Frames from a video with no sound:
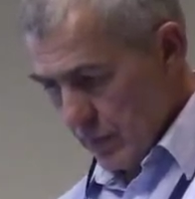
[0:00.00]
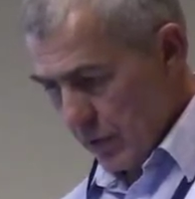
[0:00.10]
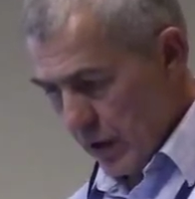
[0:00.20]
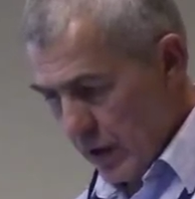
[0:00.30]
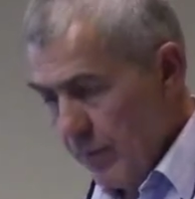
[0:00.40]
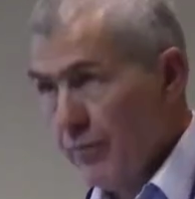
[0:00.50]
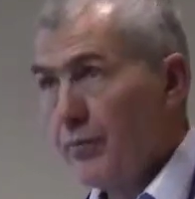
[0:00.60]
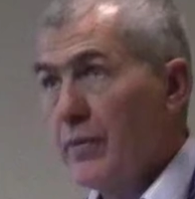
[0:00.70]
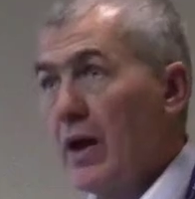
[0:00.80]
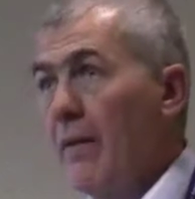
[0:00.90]
Okay,
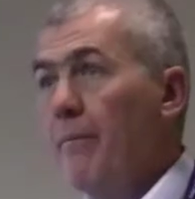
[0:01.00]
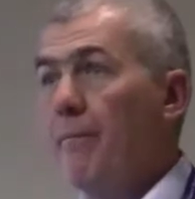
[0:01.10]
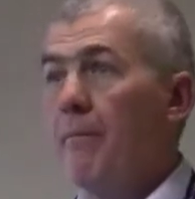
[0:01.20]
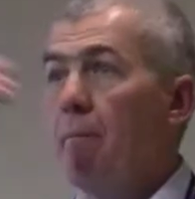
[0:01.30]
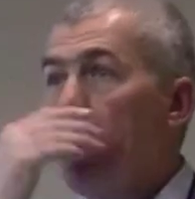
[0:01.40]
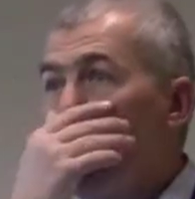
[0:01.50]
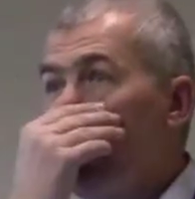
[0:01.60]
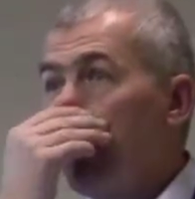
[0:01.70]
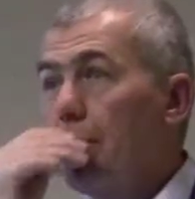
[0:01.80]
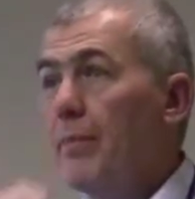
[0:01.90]
yeah.
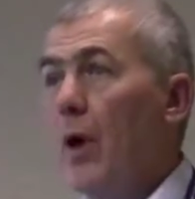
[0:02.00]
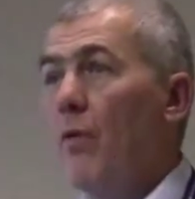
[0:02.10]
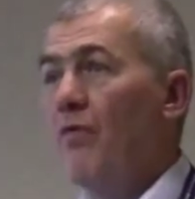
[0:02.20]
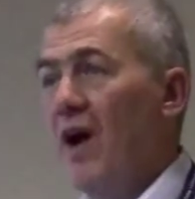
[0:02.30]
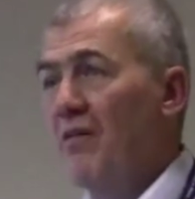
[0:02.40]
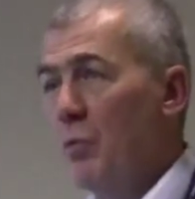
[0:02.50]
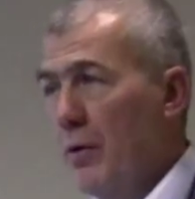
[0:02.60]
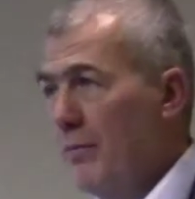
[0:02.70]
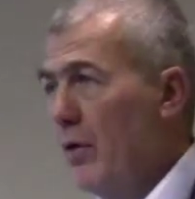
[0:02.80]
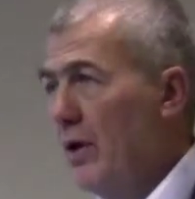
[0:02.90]
Oh, five
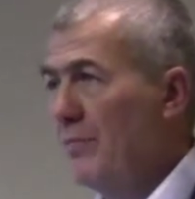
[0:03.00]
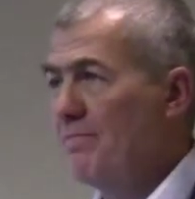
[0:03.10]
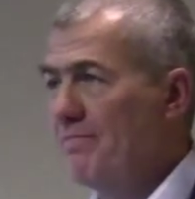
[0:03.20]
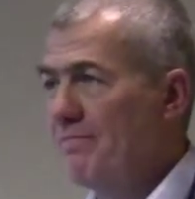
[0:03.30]
more? Okay.